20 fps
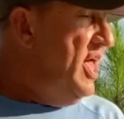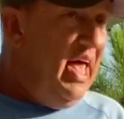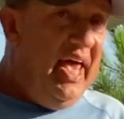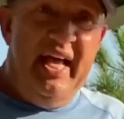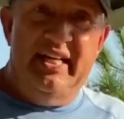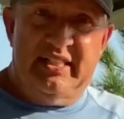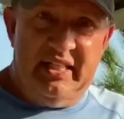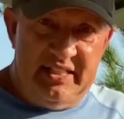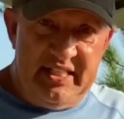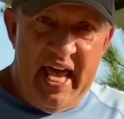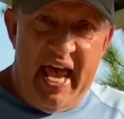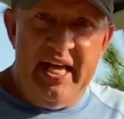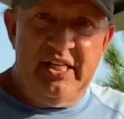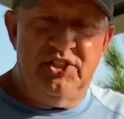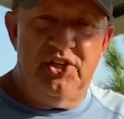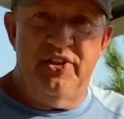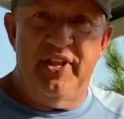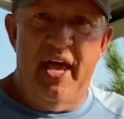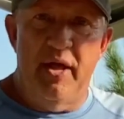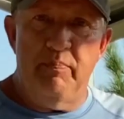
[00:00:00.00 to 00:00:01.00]
is attached
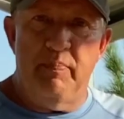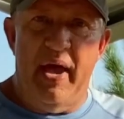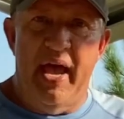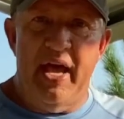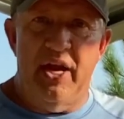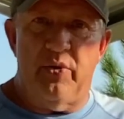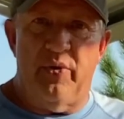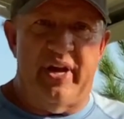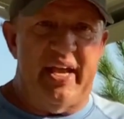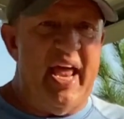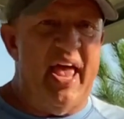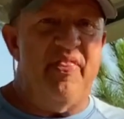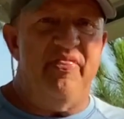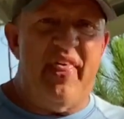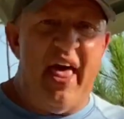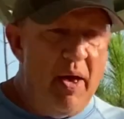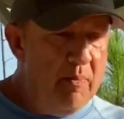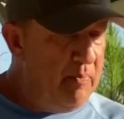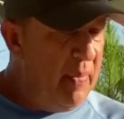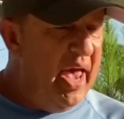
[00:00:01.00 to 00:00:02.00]
to that battery and
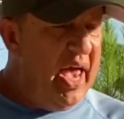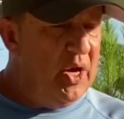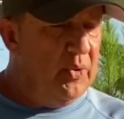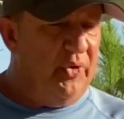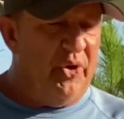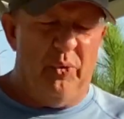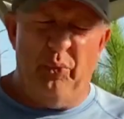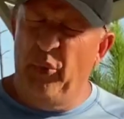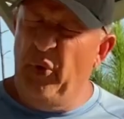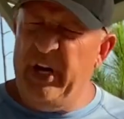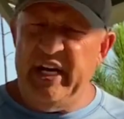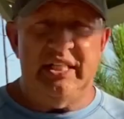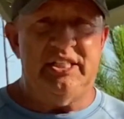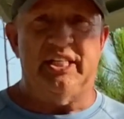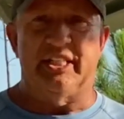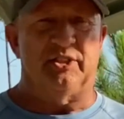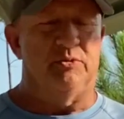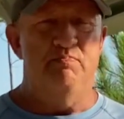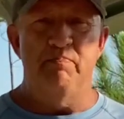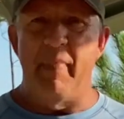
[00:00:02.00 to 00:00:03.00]
that battery
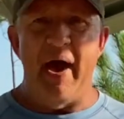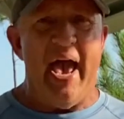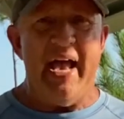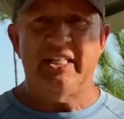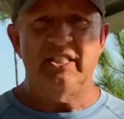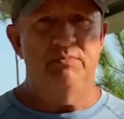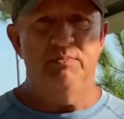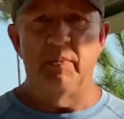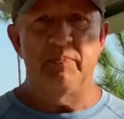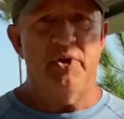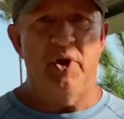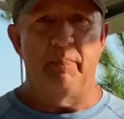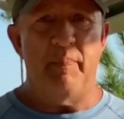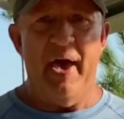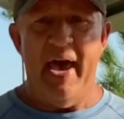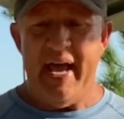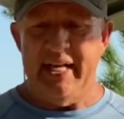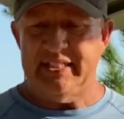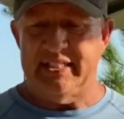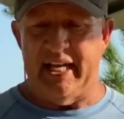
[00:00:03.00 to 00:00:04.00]
reaches maximum
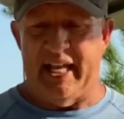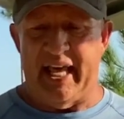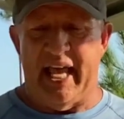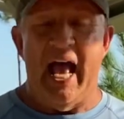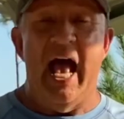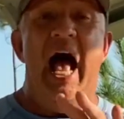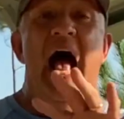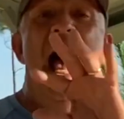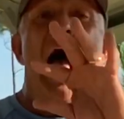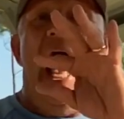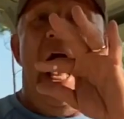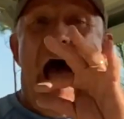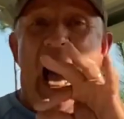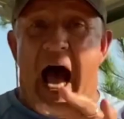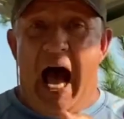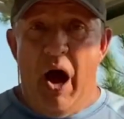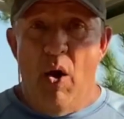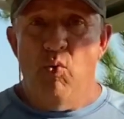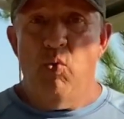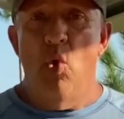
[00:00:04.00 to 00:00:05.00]
capacity,
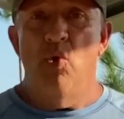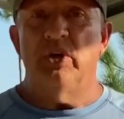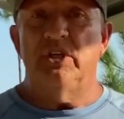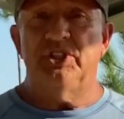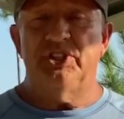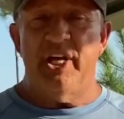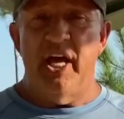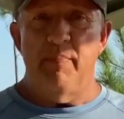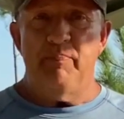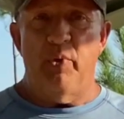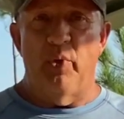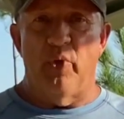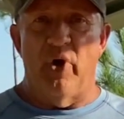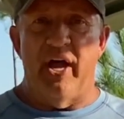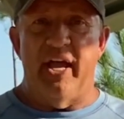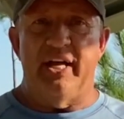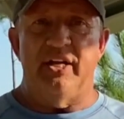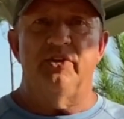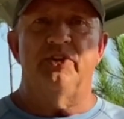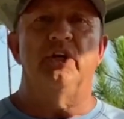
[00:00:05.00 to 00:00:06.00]
I want to
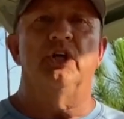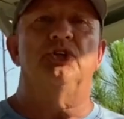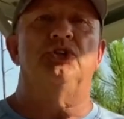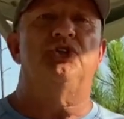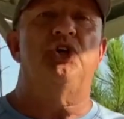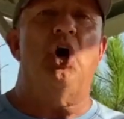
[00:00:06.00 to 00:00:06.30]
separate the